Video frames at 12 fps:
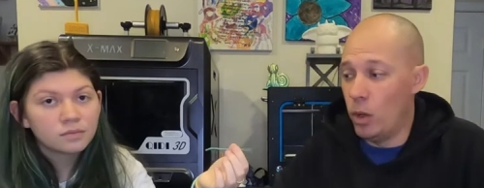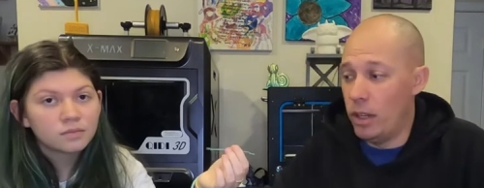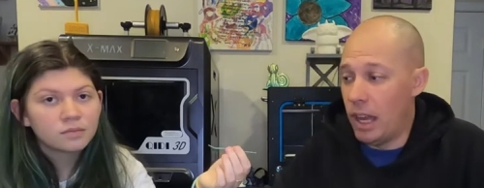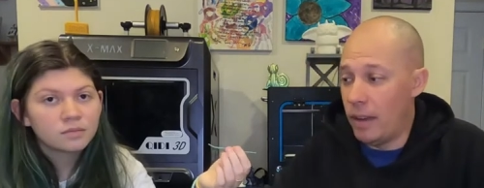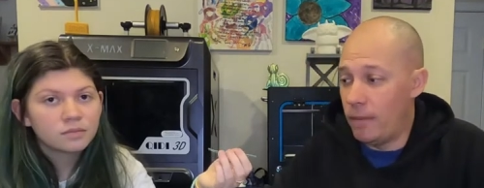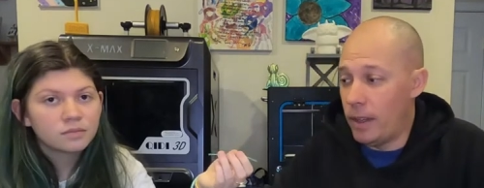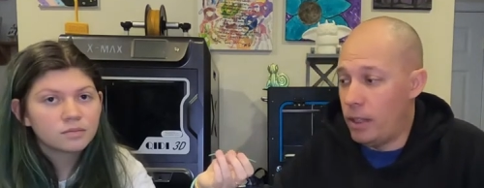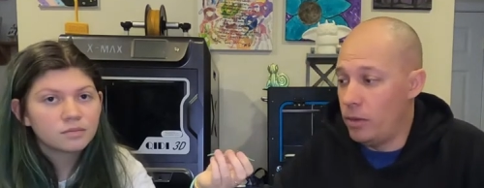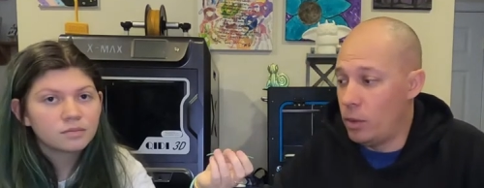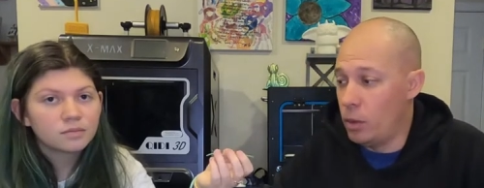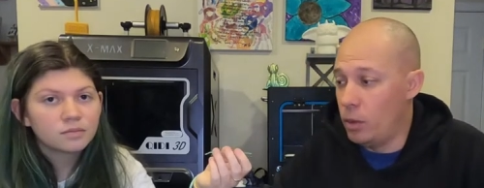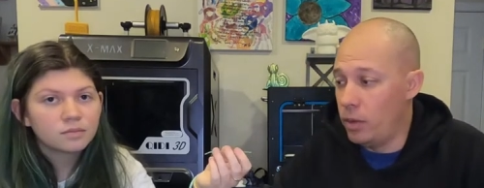Speaker 1: would not
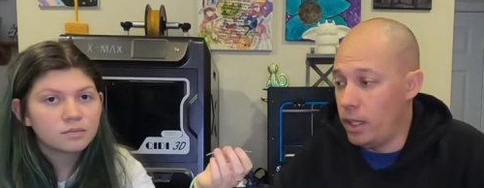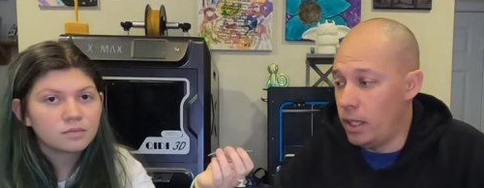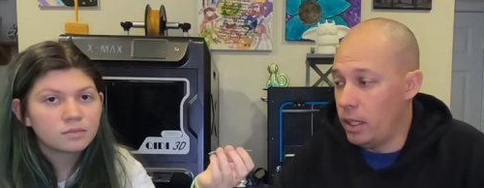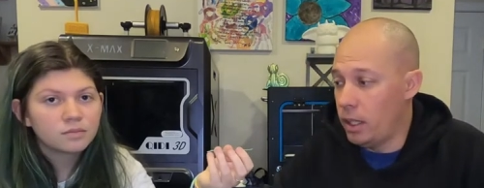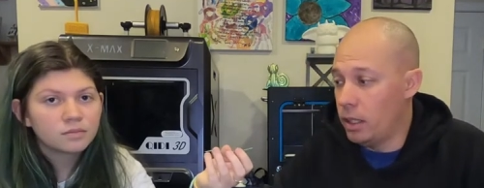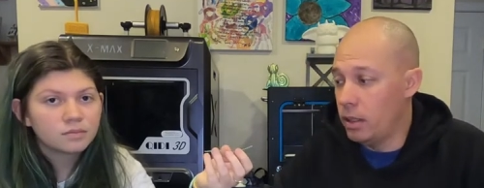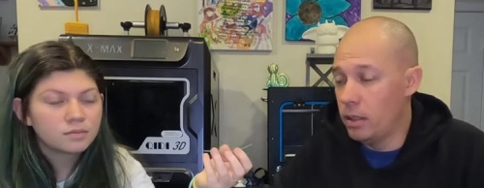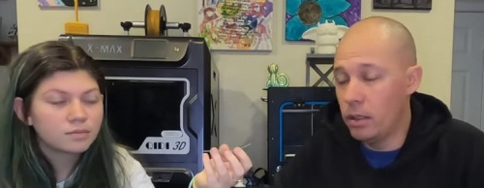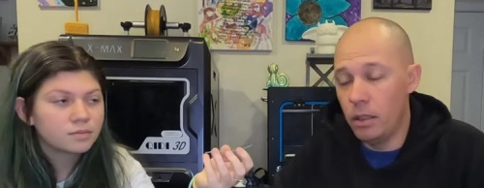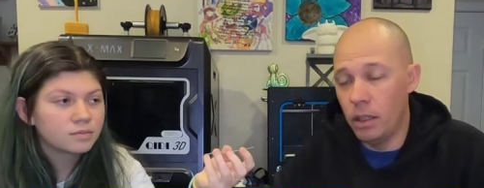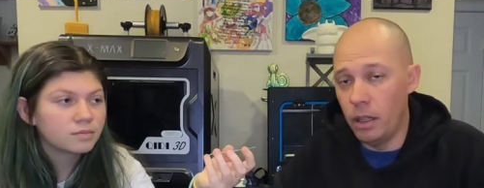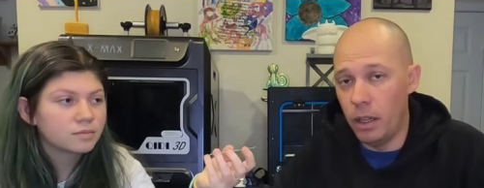feed through the
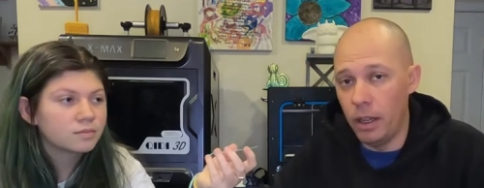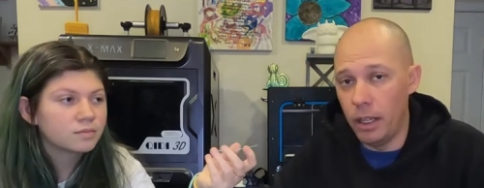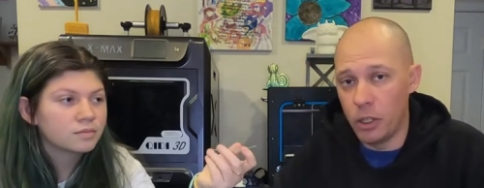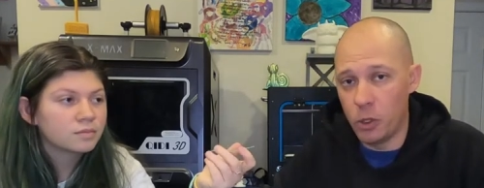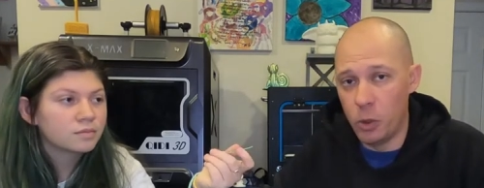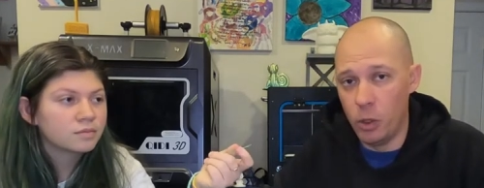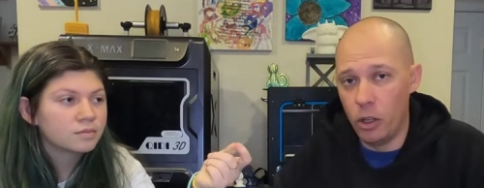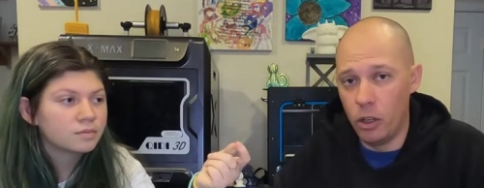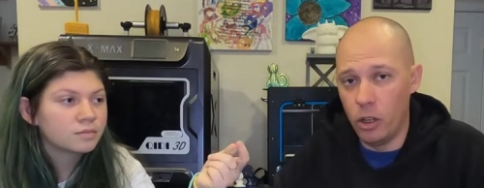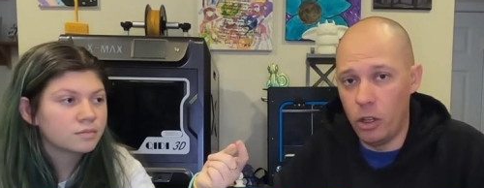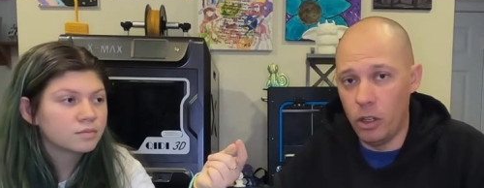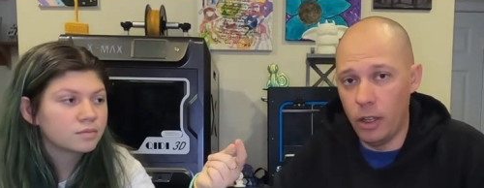extruder at
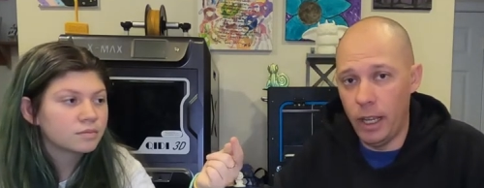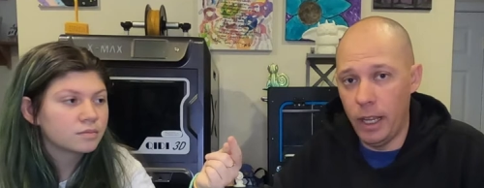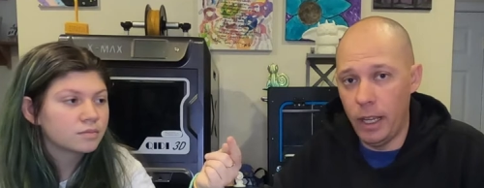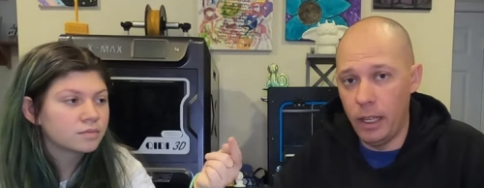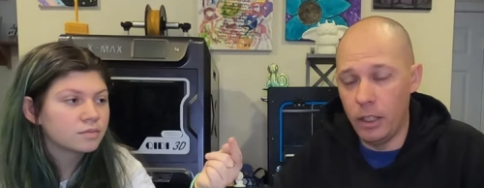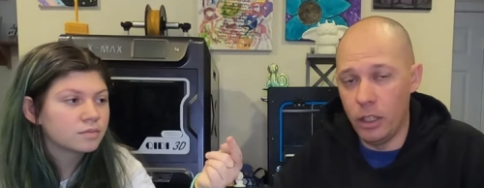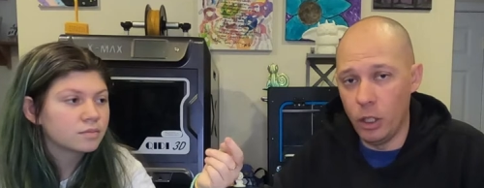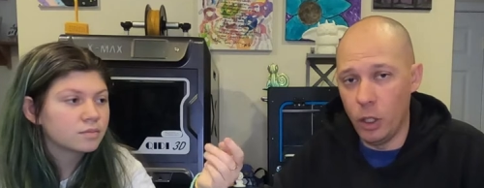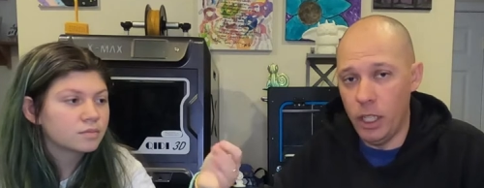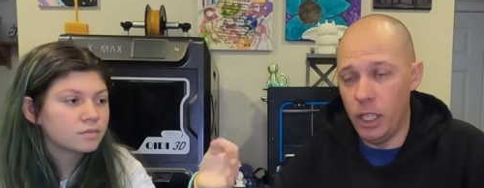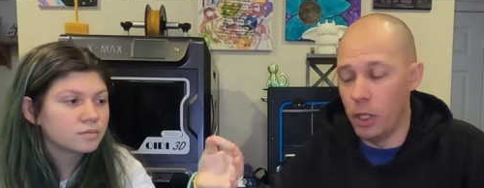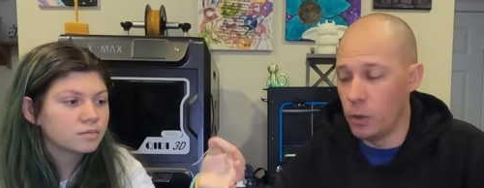all, and the
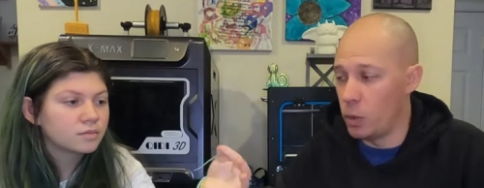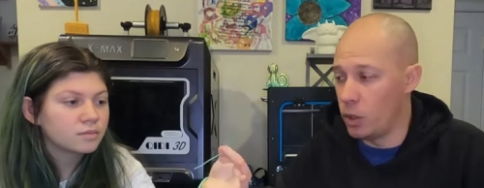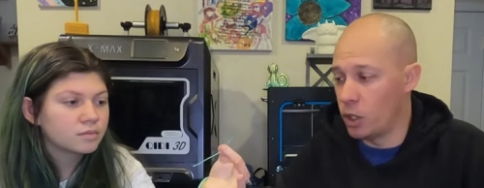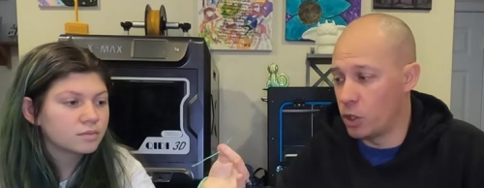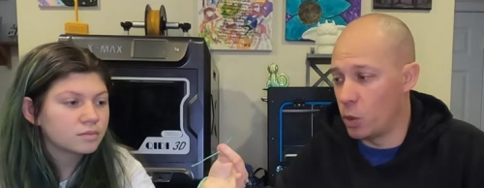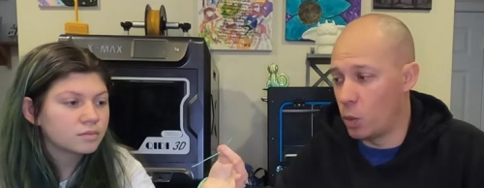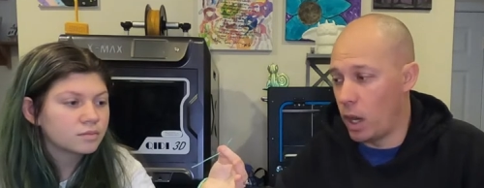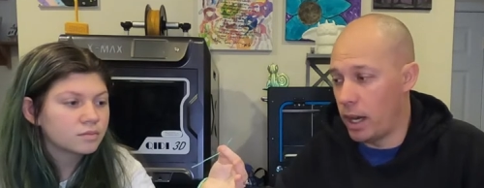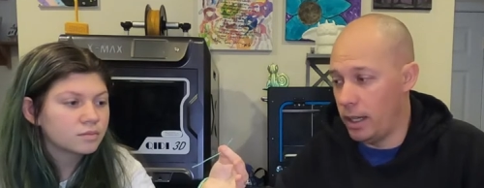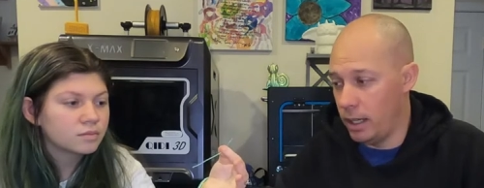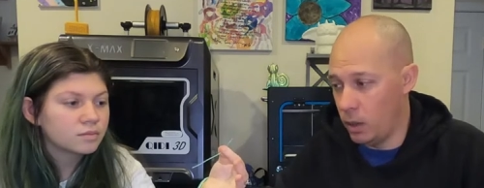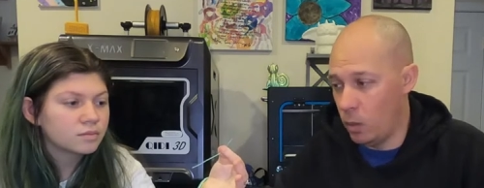gears were just
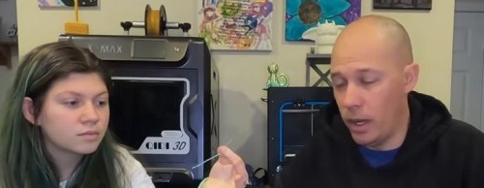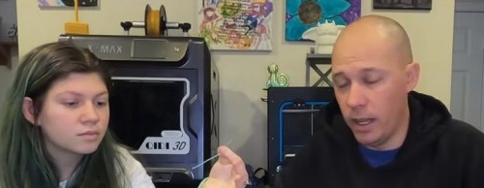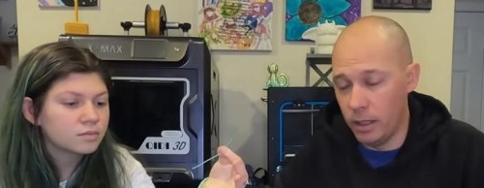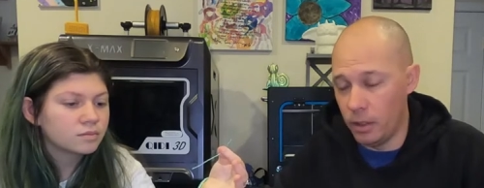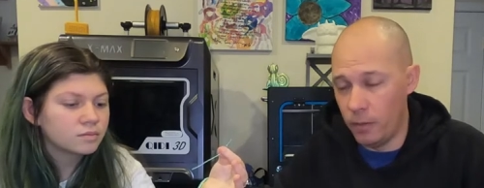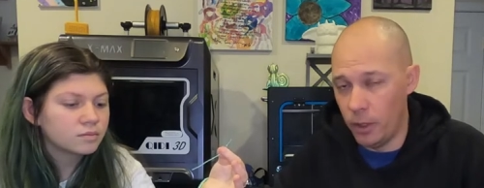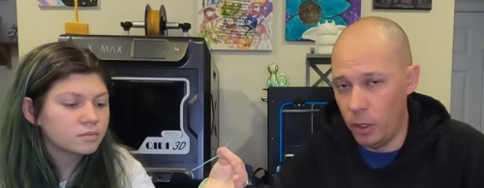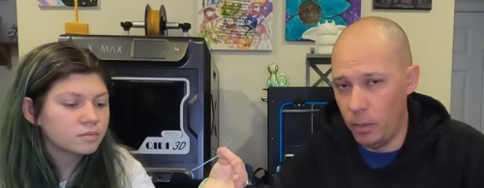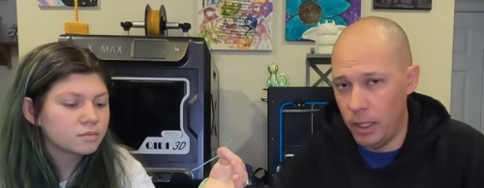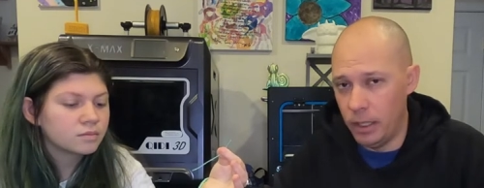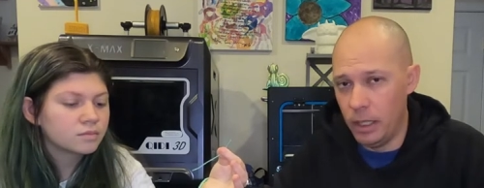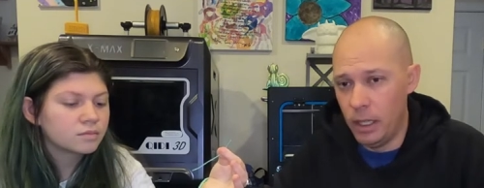grinding away at the
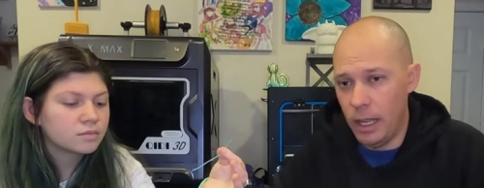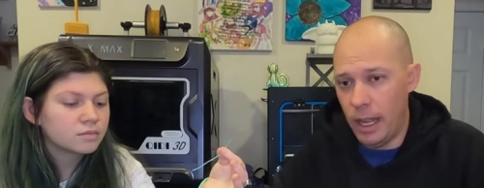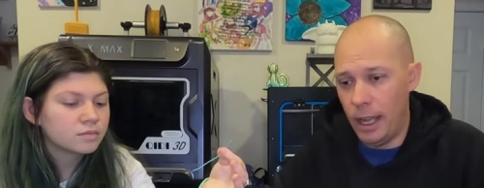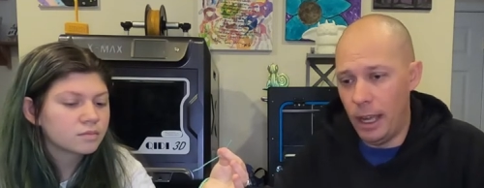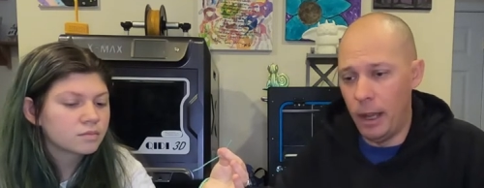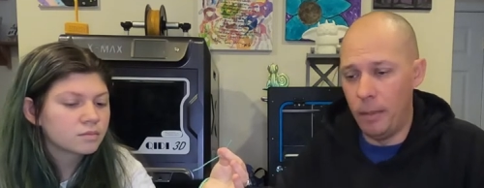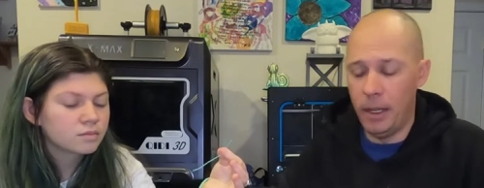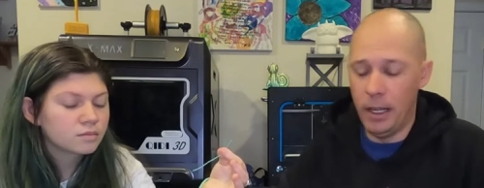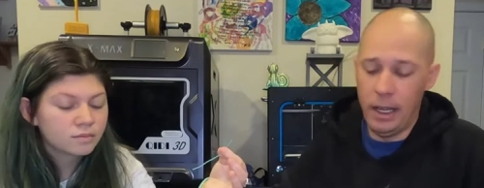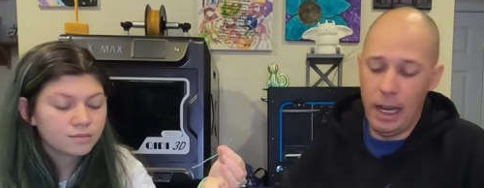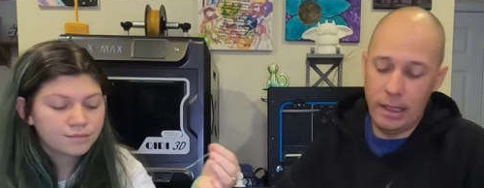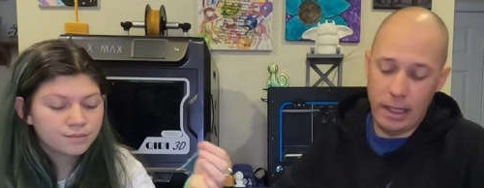filament, and
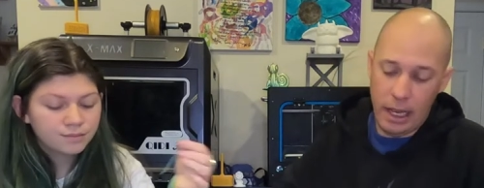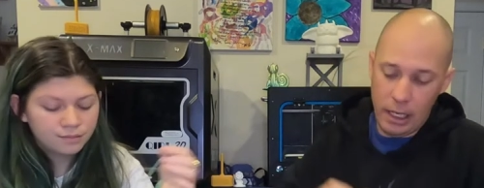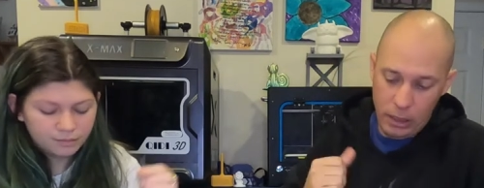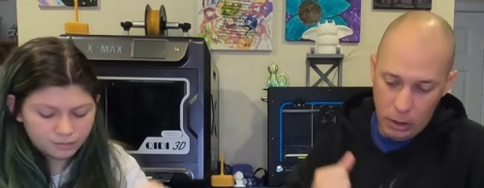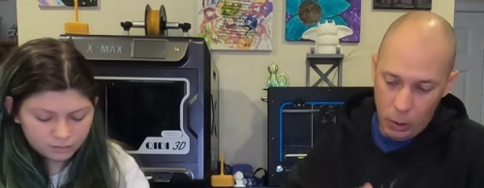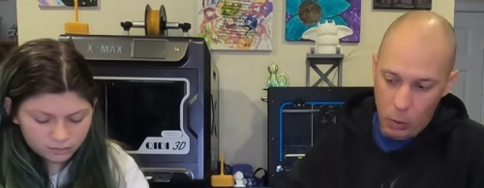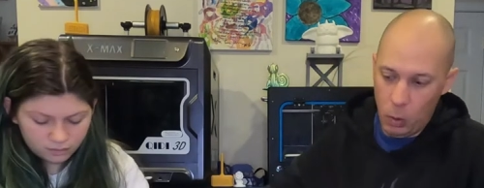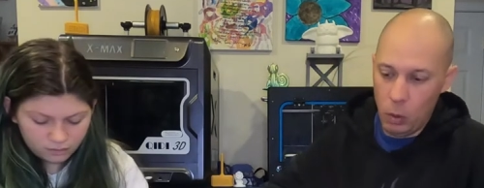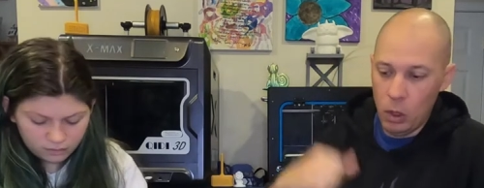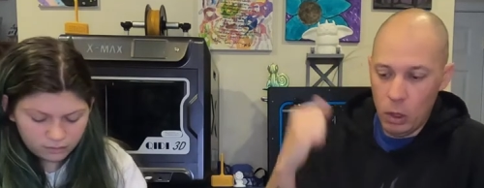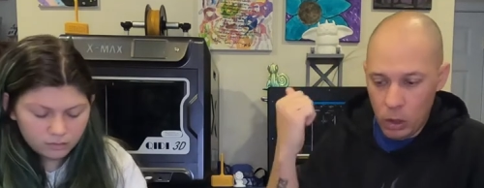then as I had to